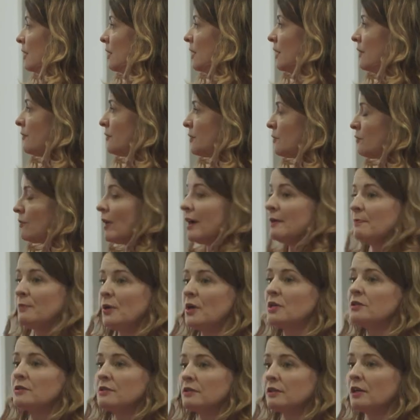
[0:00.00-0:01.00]
If the right
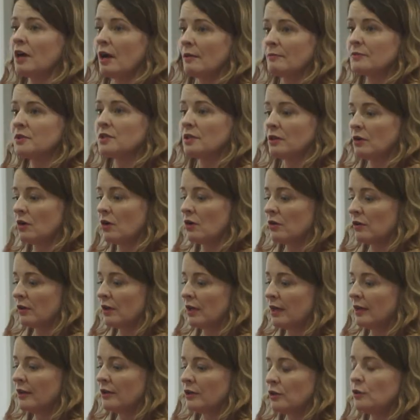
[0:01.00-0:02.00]
person comes along,
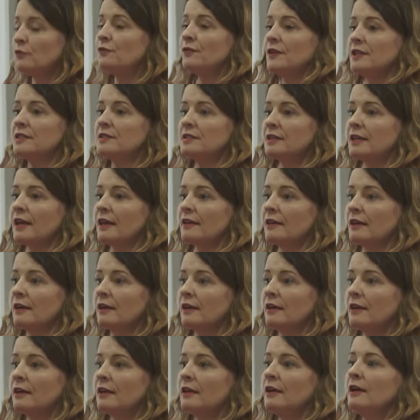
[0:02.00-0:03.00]
you fit together,
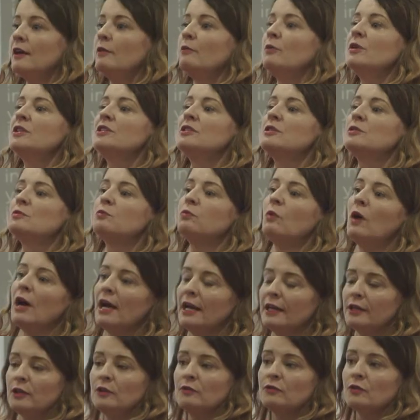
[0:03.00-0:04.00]
which is
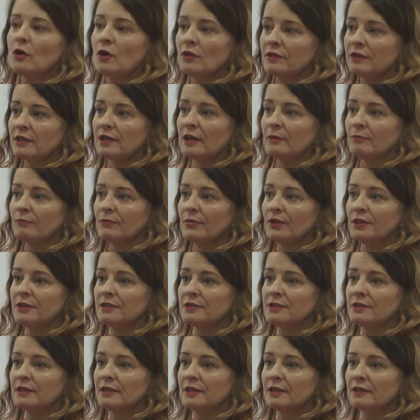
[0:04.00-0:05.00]
why you've got the
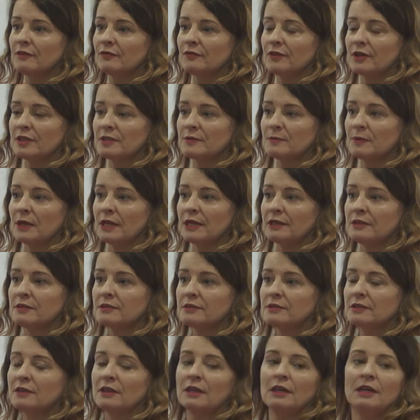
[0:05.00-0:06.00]
numbers in the first
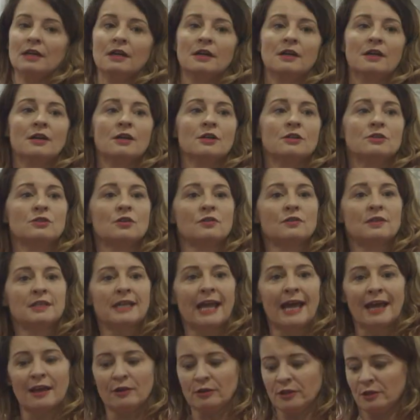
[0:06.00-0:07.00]
place. So
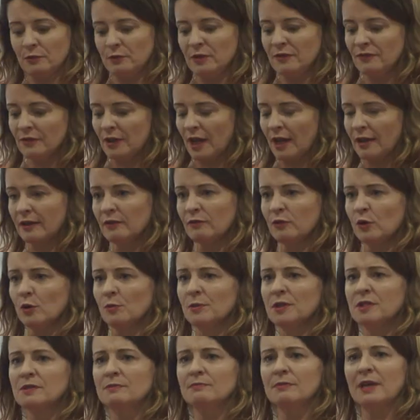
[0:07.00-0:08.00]
now that we've kind of
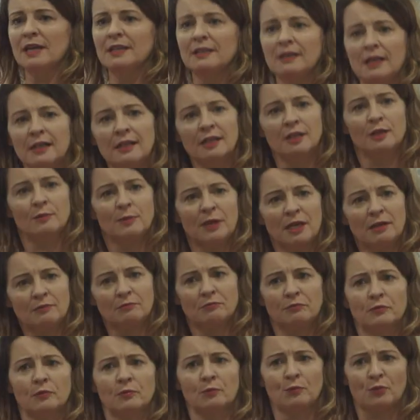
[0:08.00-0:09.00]
almost made it a little
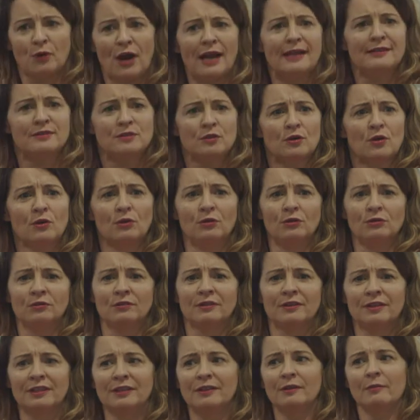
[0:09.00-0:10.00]
bit practical,
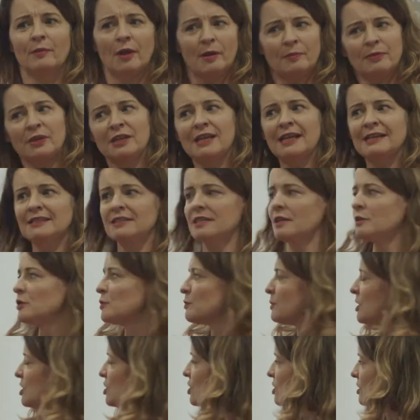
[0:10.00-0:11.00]
you know, might be an Excel
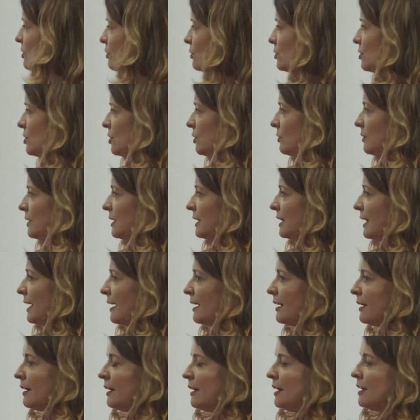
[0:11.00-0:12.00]
spreadsheet or two in
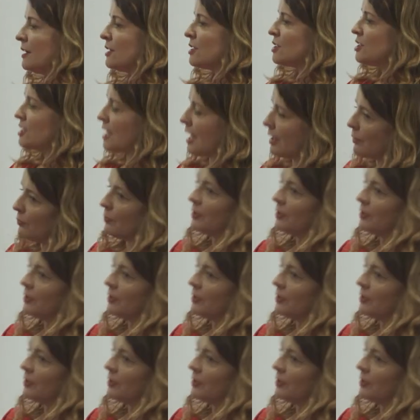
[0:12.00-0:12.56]
there, shall